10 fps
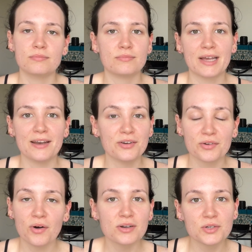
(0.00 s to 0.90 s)
get
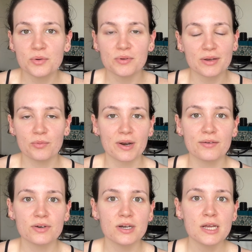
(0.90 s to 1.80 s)
another auto, like
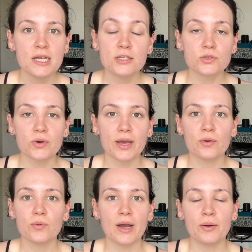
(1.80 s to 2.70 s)
whatever, sort
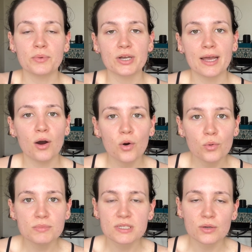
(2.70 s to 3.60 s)
out how I'm gonna get
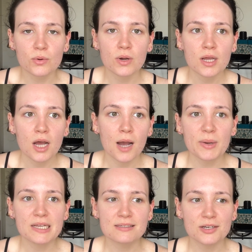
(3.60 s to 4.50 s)
home. So
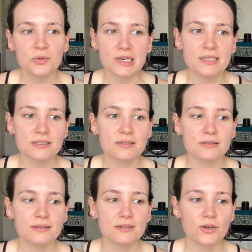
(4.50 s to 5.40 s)
can you at least
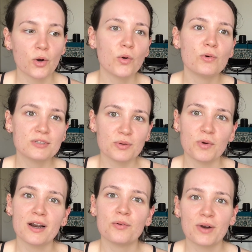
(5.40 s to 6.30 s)
go
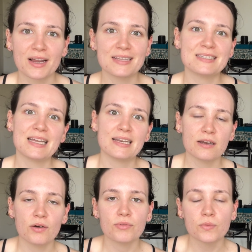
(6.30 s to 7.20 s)
somewhere where I can stand
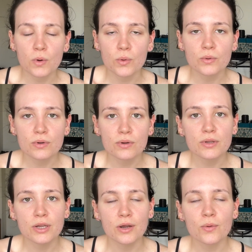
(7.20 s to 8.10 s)
in off the road,
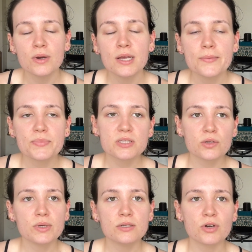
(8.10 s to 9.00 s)
you know?
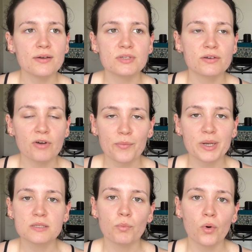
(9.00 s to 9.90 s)
So he drives like 5
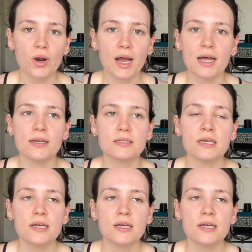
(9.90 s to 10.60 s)
minutes more and